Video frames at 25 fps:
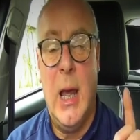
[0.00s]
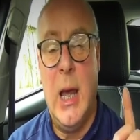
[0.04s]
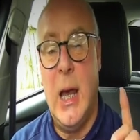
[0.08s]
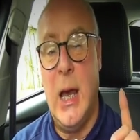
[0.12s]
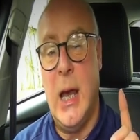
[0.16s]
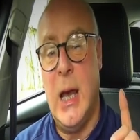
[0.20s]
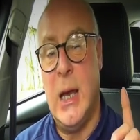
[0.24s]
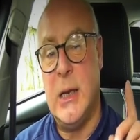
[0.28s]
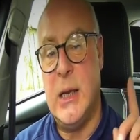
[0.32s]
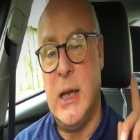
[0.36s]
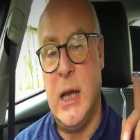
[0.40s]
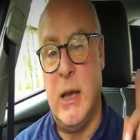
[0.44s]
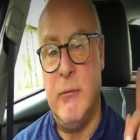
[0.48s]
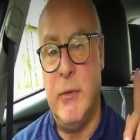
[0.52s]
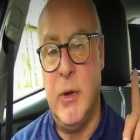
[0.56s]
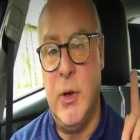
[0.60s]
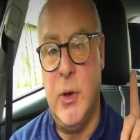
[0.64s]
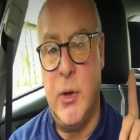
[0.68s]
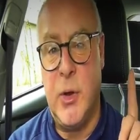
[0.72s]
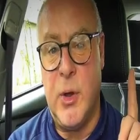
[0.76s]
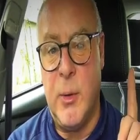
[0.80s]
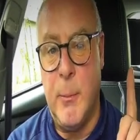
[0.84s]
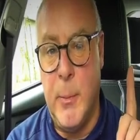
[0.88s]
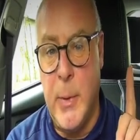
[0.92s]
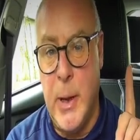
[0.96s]
and have a
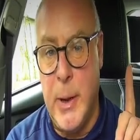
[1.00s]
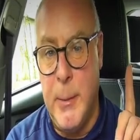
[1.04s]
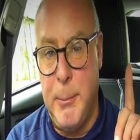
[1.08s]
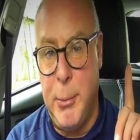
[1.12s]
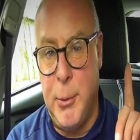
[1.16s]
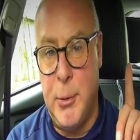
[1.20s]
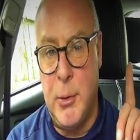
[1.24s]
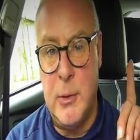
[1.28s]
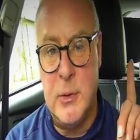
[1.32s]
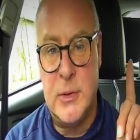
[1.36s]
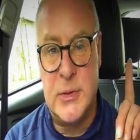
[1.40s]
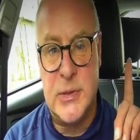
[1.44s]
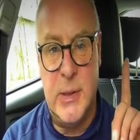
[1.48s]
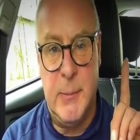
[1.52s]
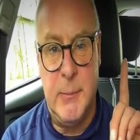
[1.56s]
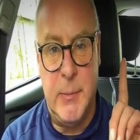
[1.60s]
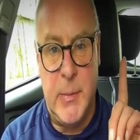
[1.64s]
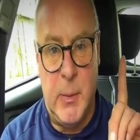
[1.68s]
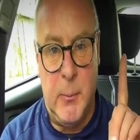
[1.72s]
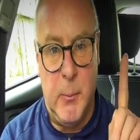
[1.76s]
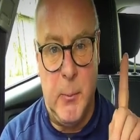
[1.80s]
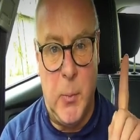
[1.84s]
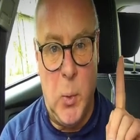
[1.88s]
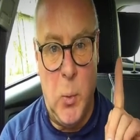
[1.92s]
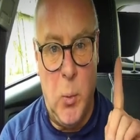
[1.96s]
look at my pro tip
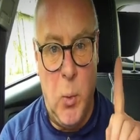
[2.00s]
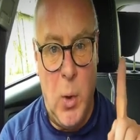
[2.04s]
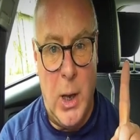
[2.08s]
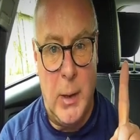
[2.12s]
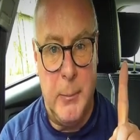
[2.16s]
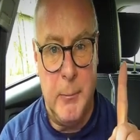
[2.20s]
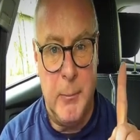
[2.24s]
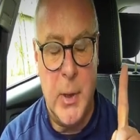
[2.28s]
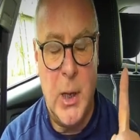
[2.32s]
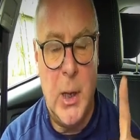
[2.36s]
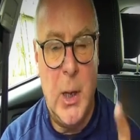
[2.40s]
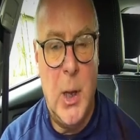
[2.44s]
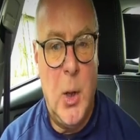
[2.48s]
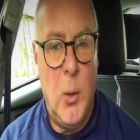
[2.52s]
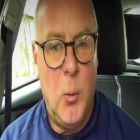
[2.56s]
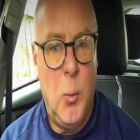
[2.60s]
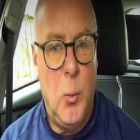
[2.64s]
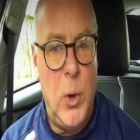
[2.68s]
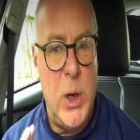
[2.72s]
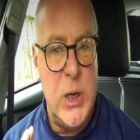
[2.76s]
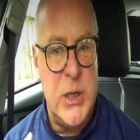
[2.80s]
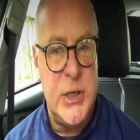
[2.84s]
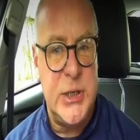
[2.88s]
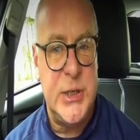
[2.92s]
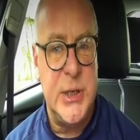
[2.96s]
number 1,
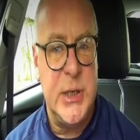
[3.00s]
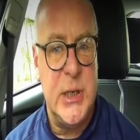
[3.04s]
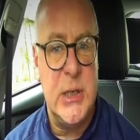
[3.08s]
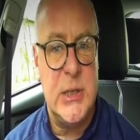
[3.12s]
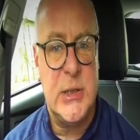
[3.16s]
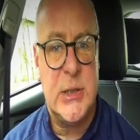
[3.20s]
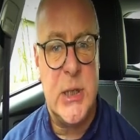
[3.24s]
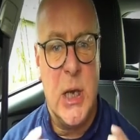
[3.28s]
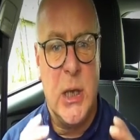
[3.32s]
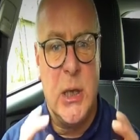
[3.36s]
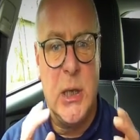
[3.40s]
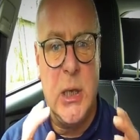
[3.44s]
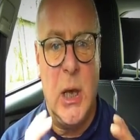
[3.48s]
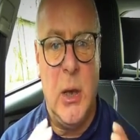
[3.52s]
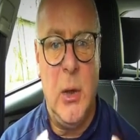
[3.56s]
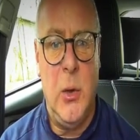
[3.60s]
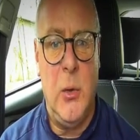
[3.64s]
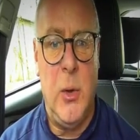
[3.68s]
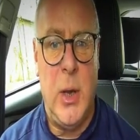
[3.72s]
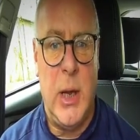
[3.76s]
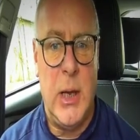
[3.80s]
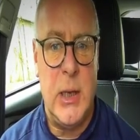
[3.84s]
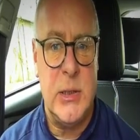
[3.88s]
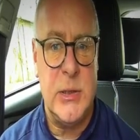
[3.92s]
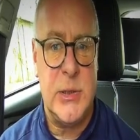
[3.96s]
which is
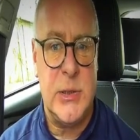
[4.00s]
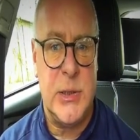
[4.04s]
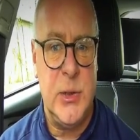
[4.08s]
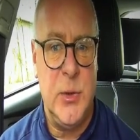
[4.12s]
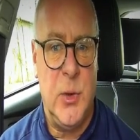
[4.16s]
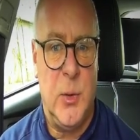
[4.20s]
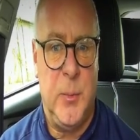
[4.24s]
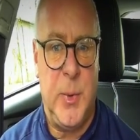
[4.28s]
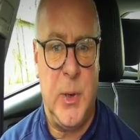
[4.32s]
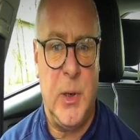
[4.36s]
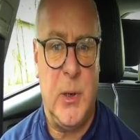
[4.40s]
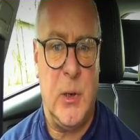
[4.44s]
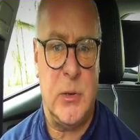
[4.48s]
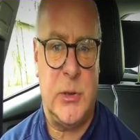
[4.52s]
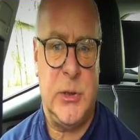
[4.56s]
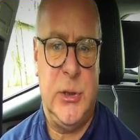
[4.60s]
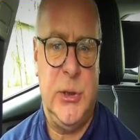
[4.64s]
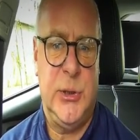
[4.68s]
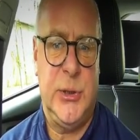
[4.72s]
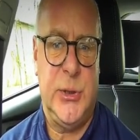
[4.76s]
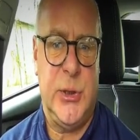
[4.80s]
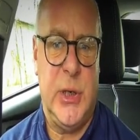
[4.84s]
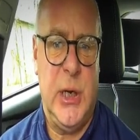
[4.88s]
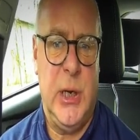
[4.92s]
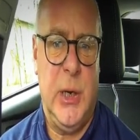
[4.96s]
go into your Part
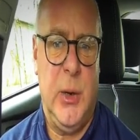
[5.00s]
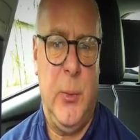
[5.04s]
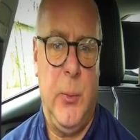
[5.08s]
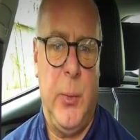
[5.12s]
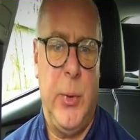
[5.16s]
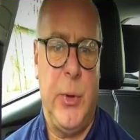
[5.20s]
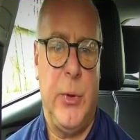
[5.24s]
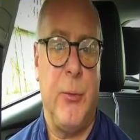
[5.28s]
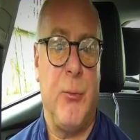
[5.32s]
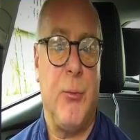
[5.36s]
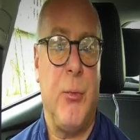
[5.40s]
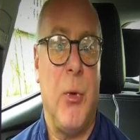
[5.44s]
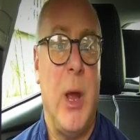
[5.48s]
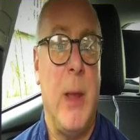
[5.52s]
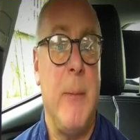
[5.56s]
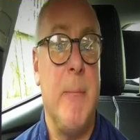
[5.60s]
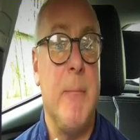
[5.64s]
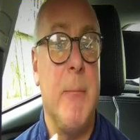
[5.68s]
2 training with the right